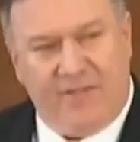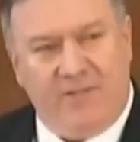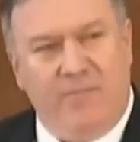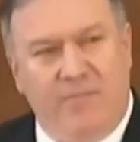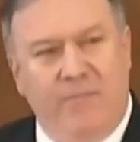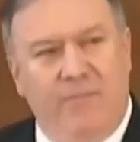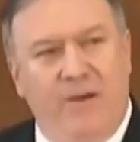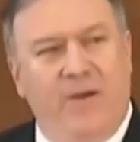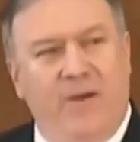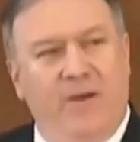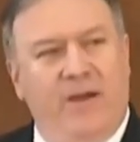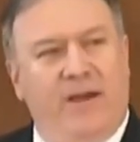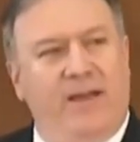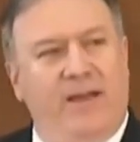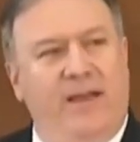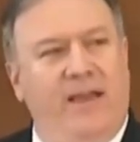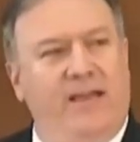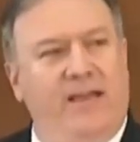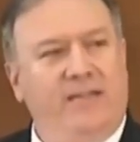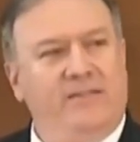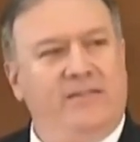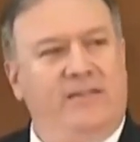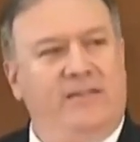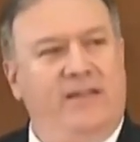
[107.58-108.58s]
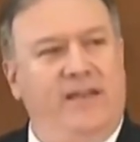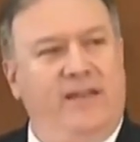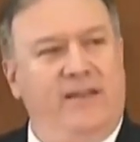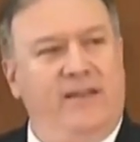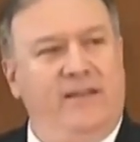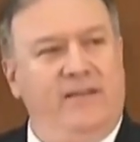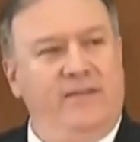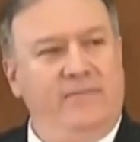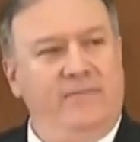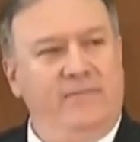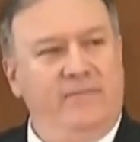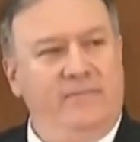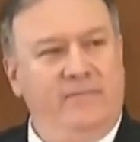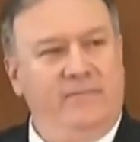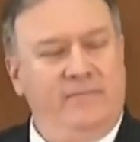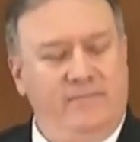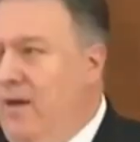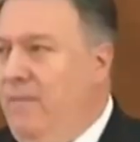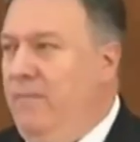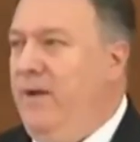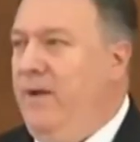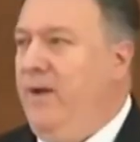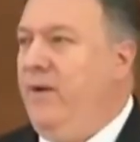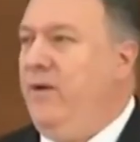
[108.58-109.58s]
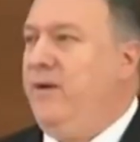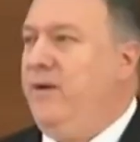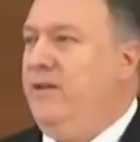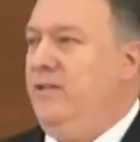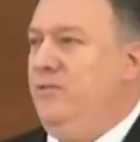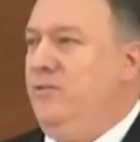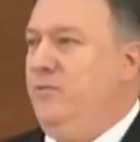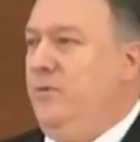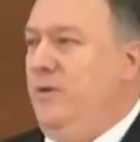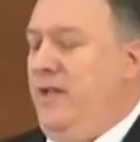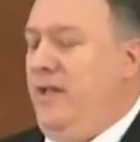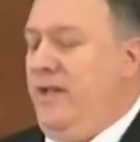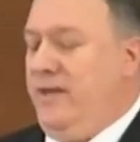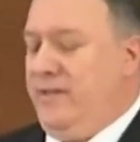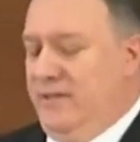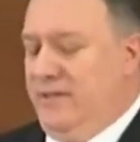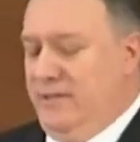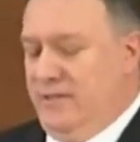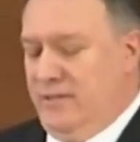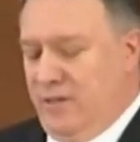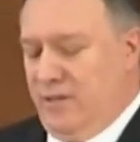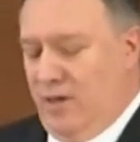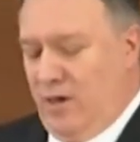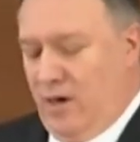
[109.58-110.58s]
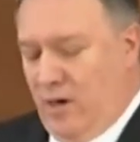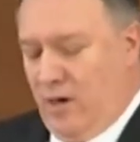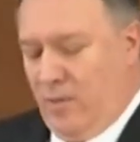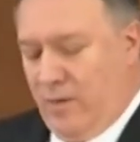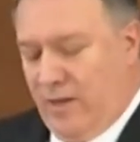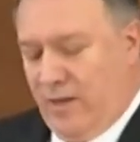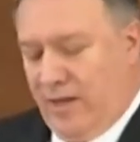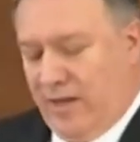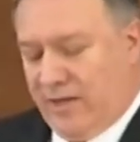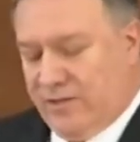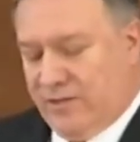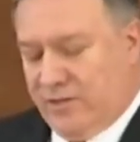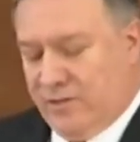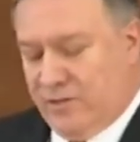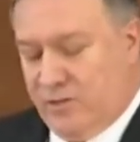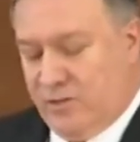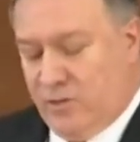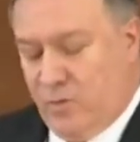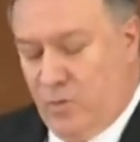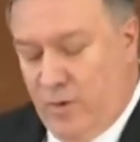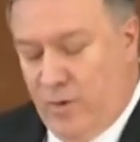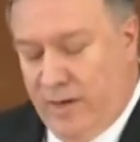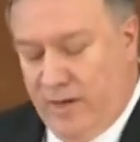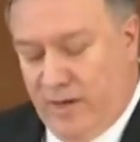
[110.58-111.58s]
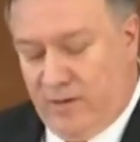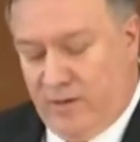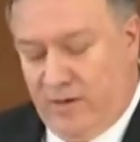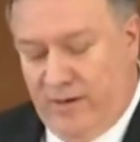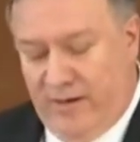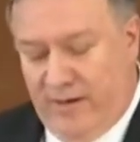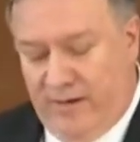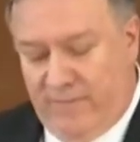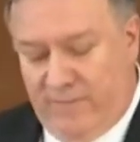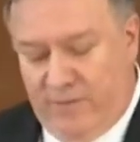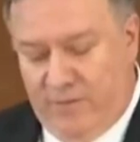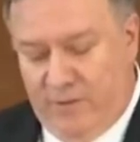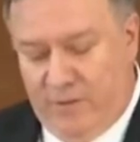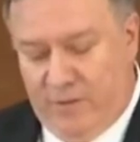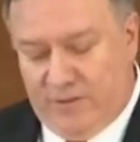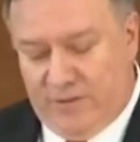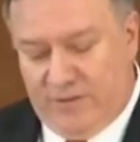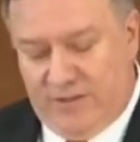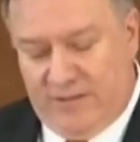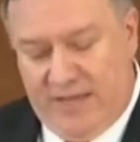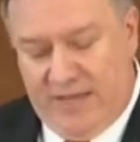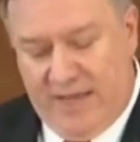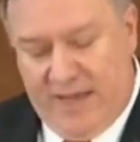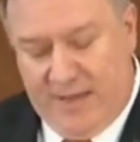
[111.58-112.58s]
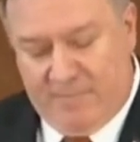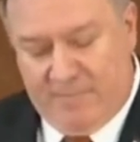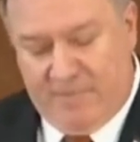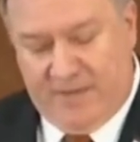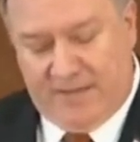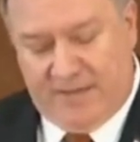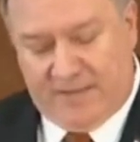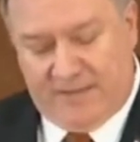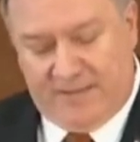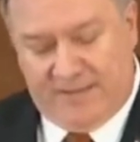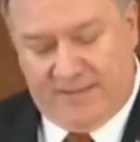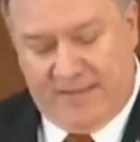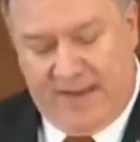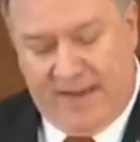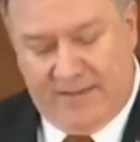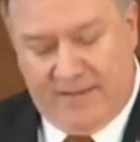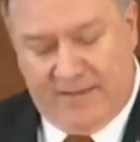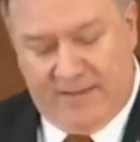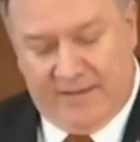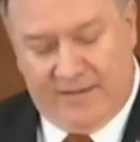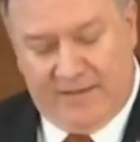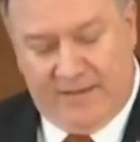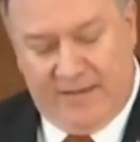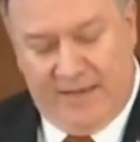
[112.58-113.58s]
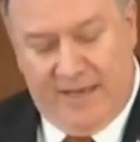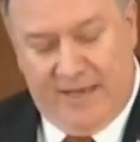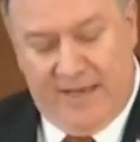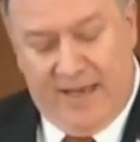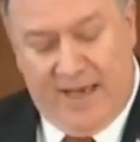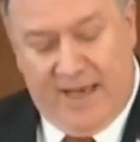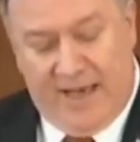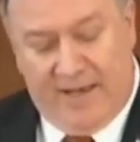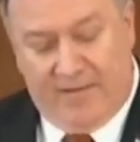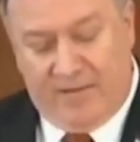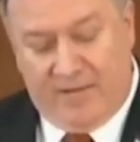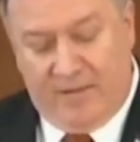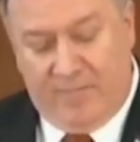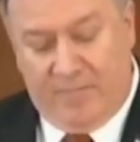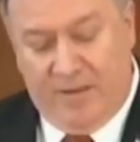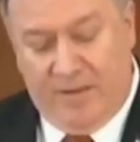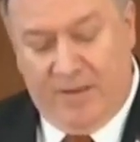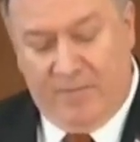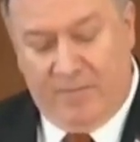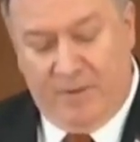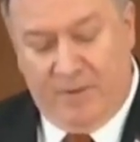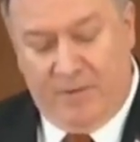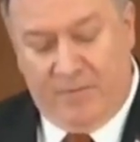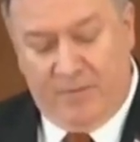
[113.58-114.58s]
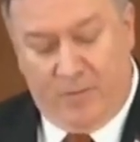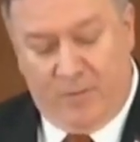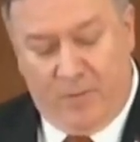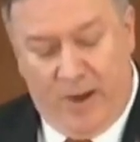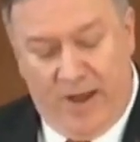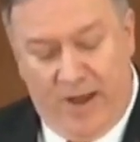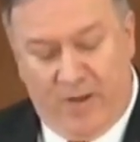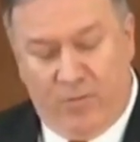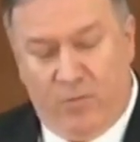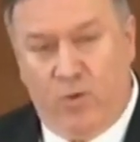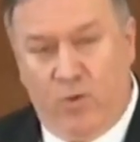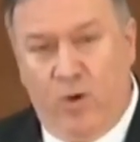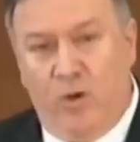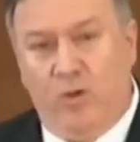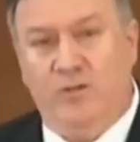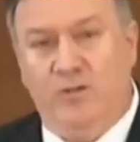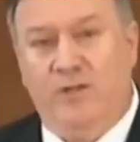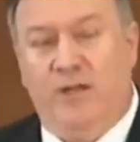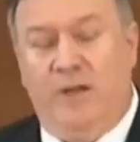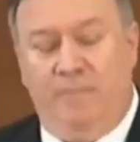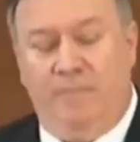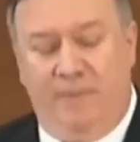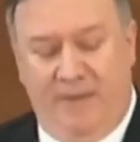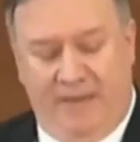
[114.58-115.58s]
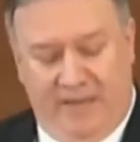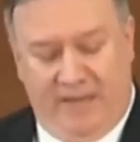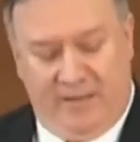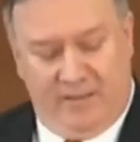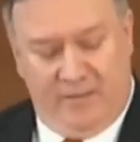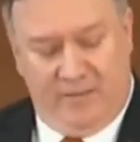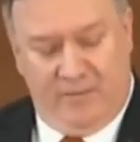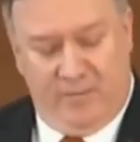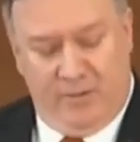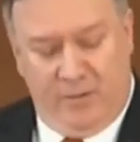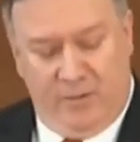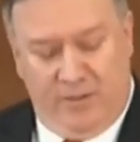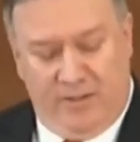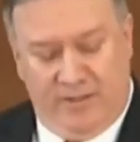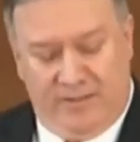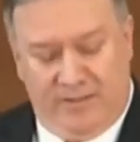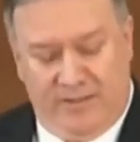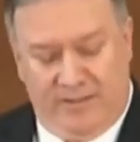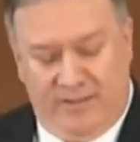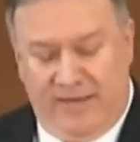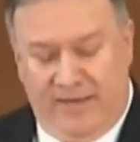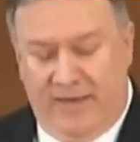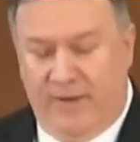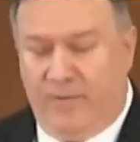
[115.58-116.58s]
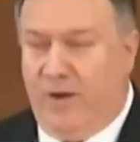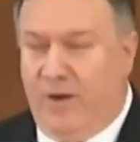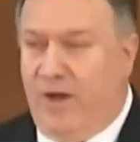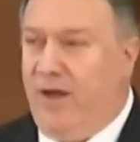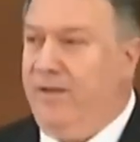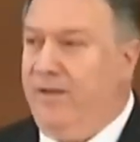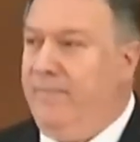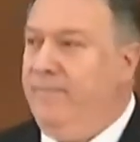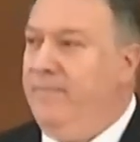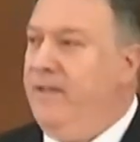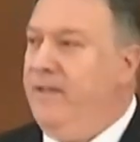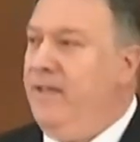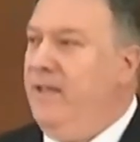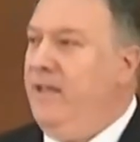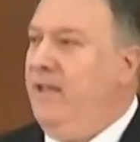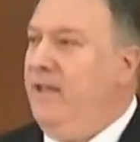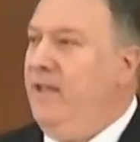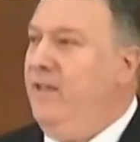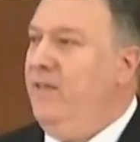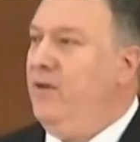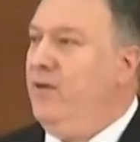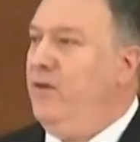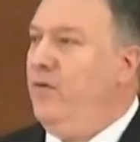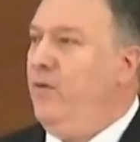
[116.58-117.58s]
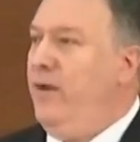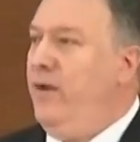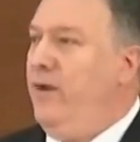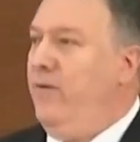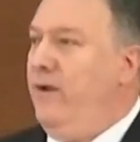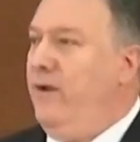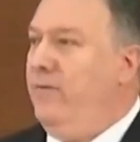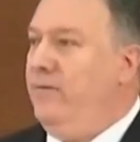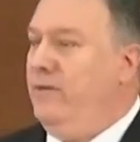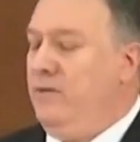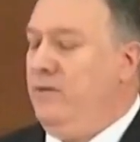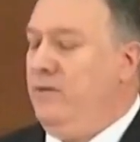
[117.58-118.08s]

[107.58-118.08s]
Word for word: as America hesitated. America's reluctance, our reluctance to wield our influence, kept us silent as the people of Iran rose up against the mullahs in Tehran in the Green